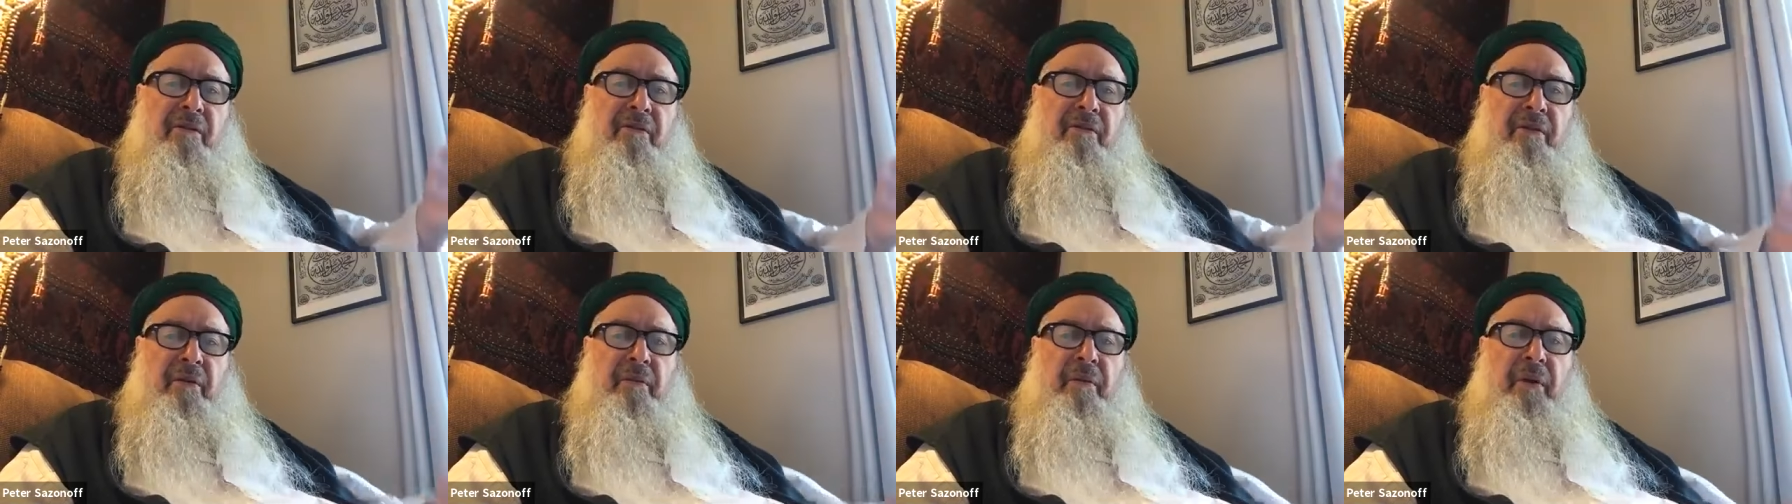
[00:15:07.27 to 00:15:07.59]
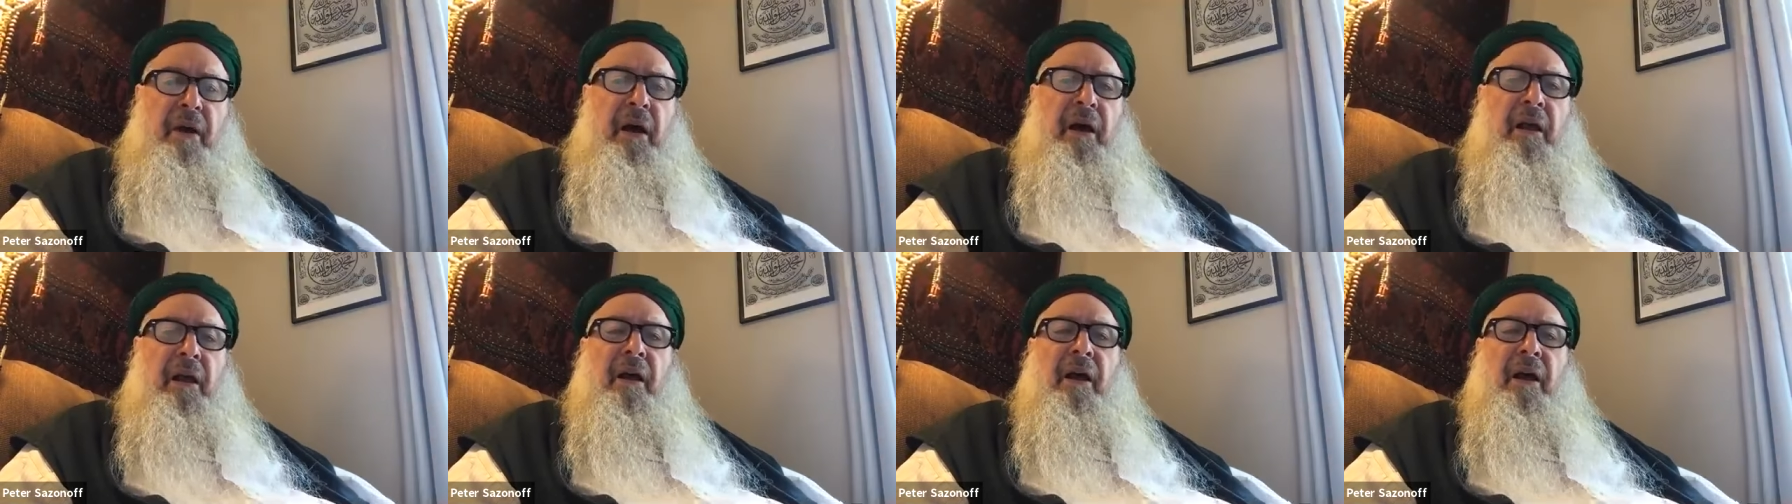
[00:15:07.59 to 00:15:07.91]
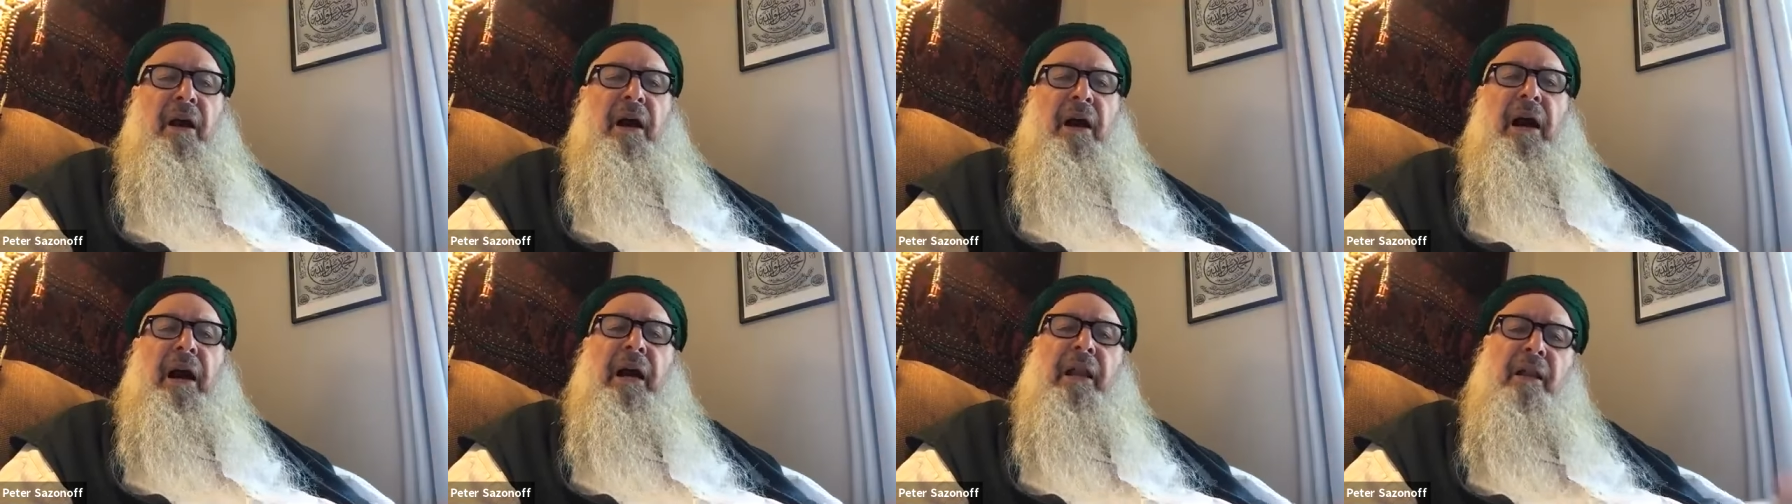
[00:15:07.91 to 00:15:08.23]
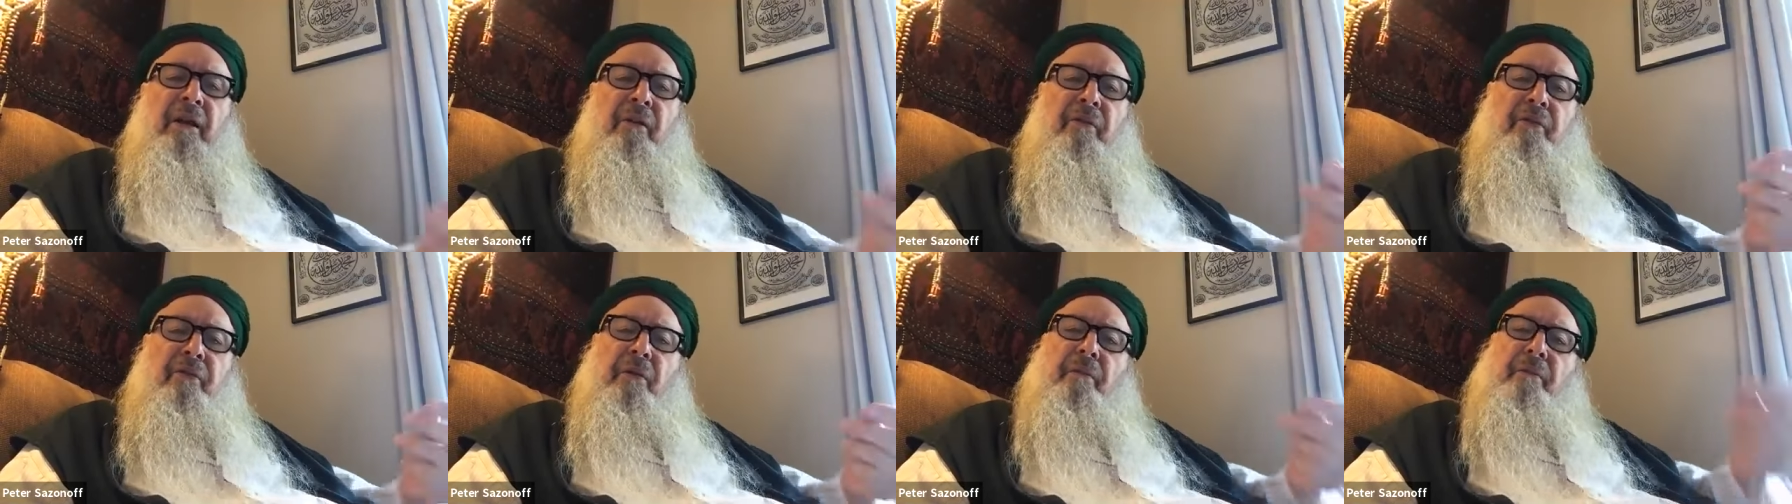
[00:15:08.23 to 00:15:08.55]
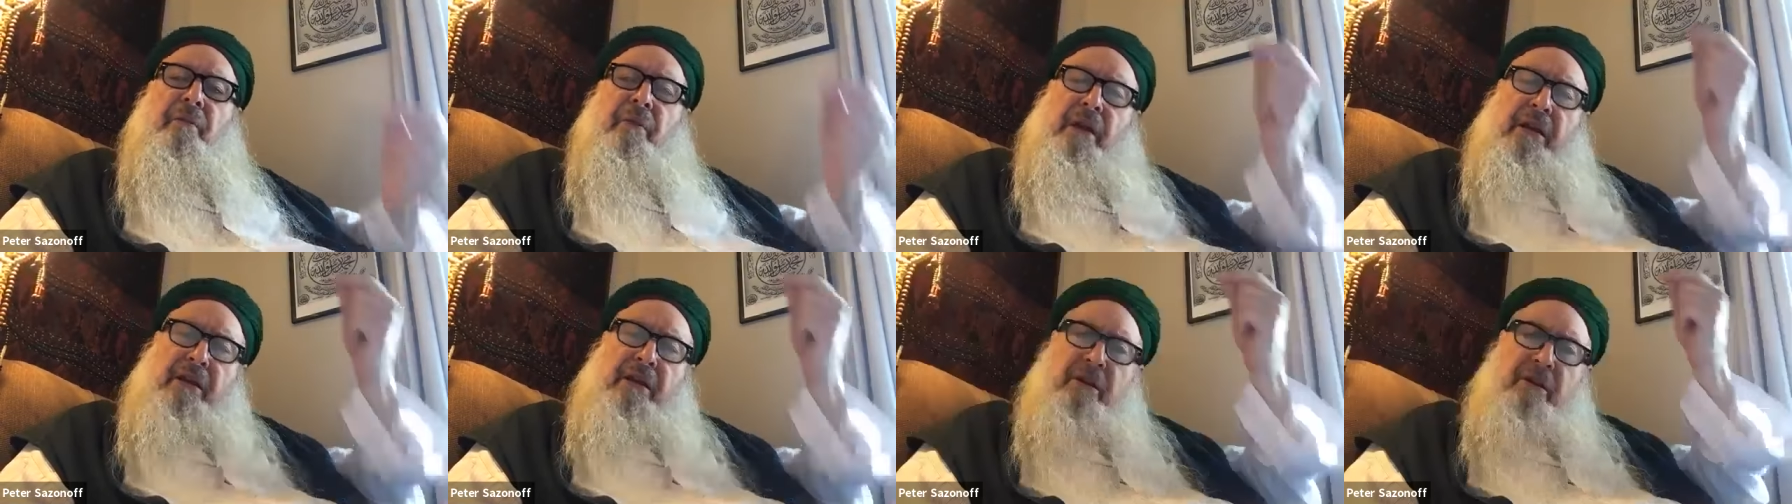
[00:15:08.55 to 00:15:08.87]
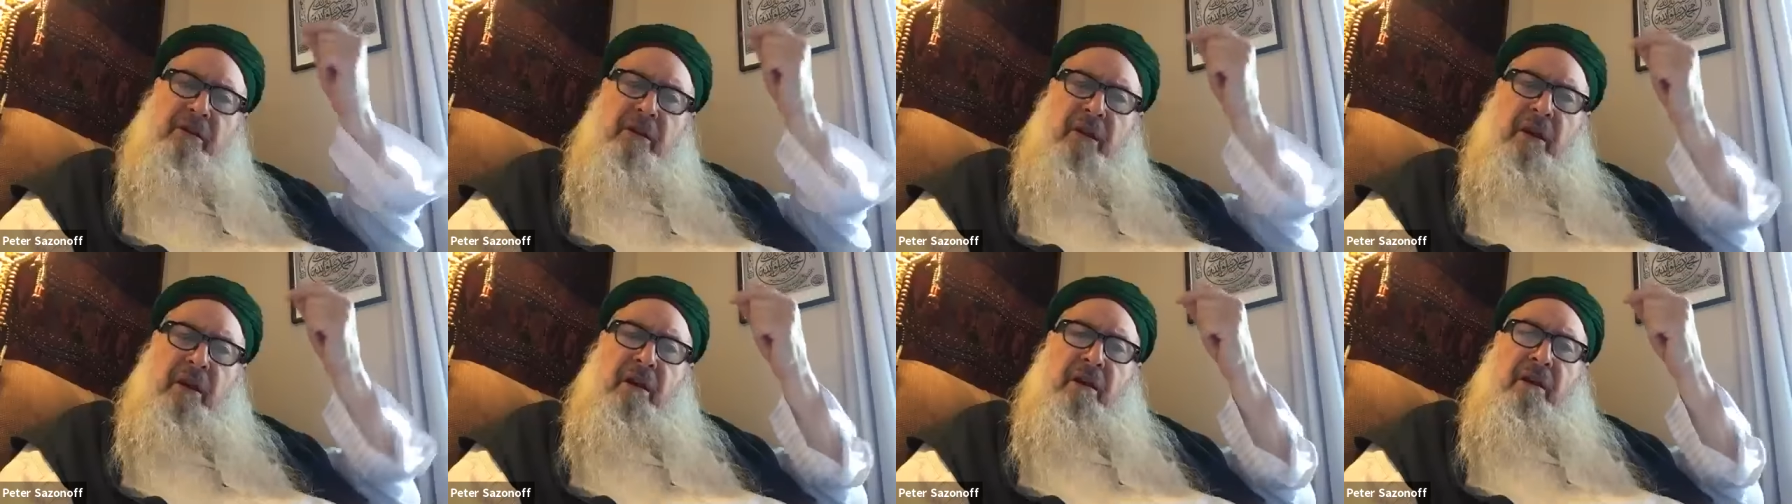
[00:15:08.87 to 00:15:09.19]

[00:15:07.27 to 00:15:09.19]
from Allah, from His